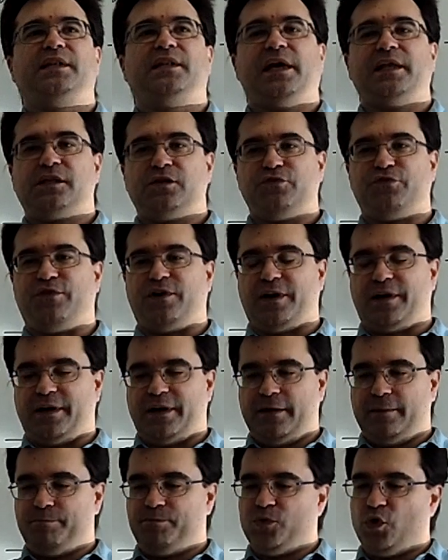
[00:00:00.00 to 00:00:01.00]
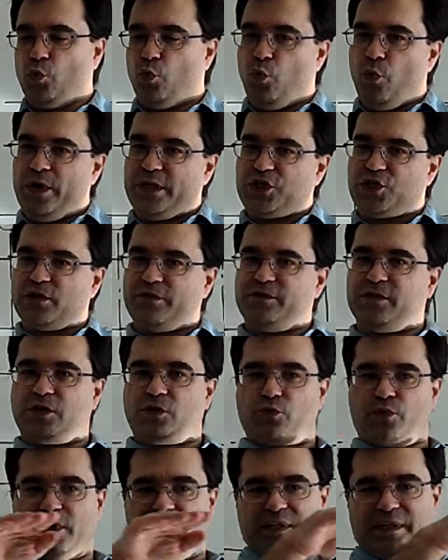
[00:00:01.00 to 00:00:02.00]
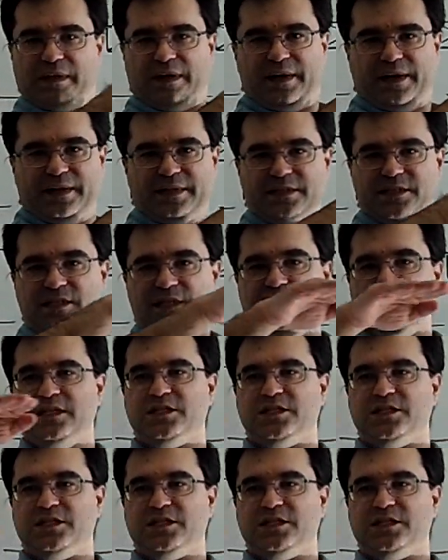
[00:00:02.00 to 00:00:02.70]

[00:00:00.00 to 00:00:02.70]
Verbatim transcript: identify which of the grid lines,